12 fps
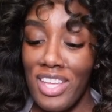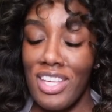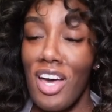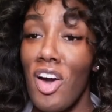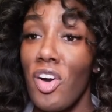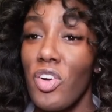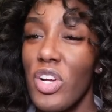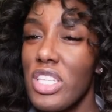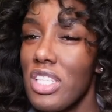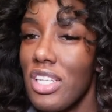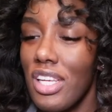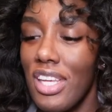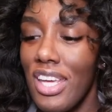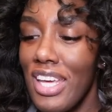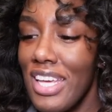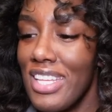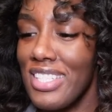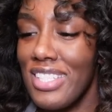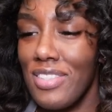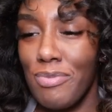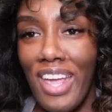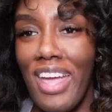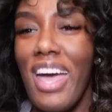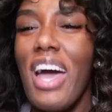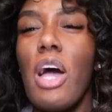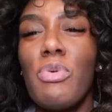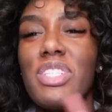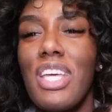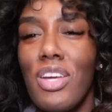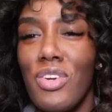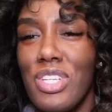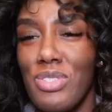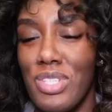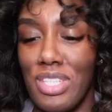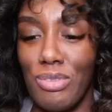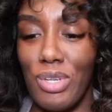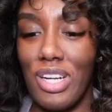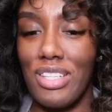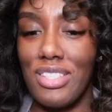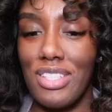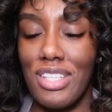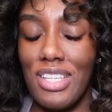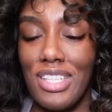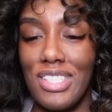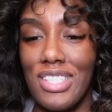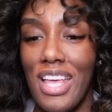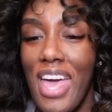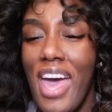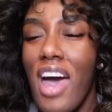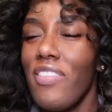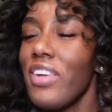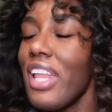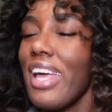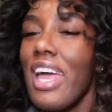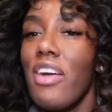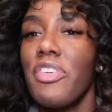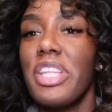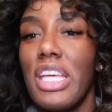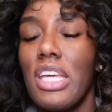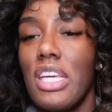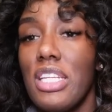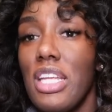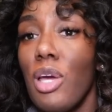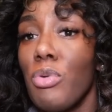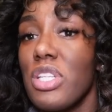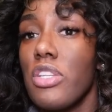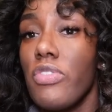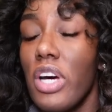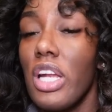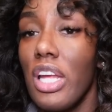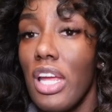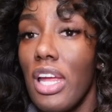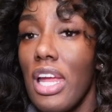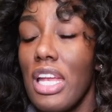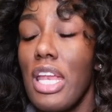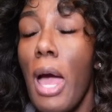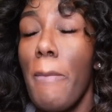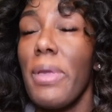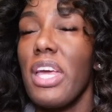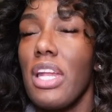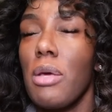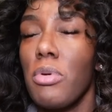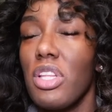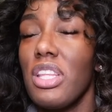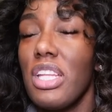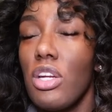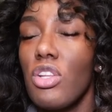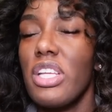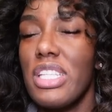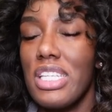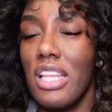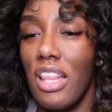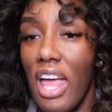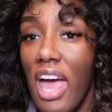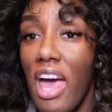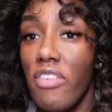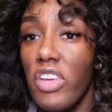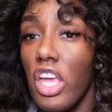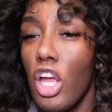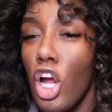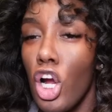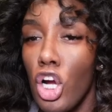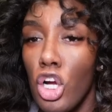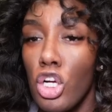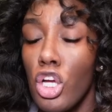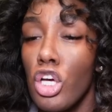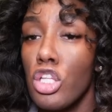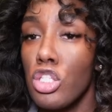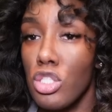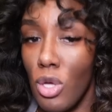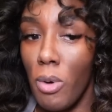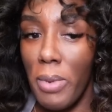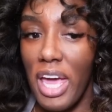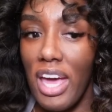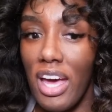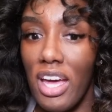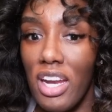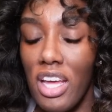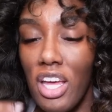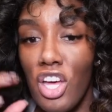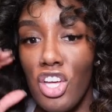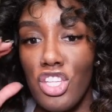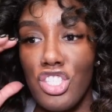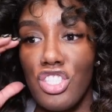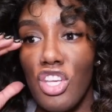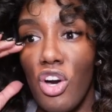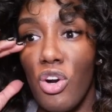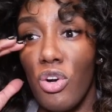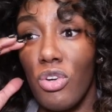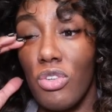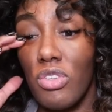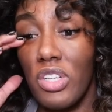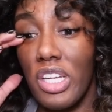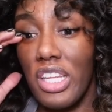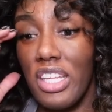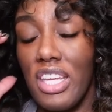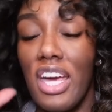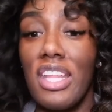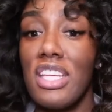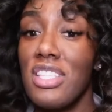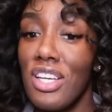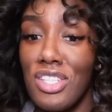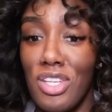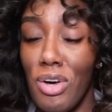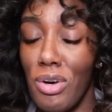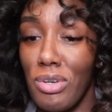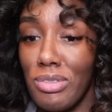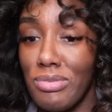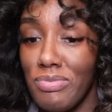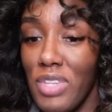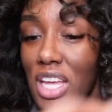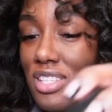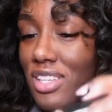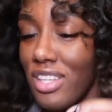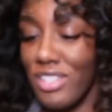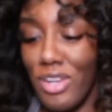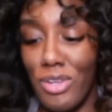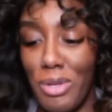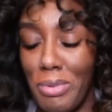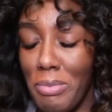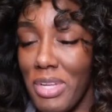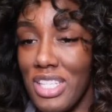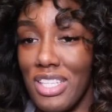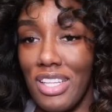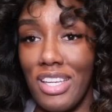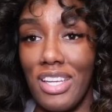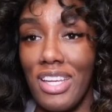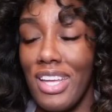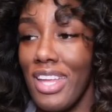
Y'all, Chris and the kids, I would say Chris was the worst because I felt like everything he did was funny and not being able literally to laugh, it hurt so bad. So yeah, that took a toll. That took a toll on me mentally.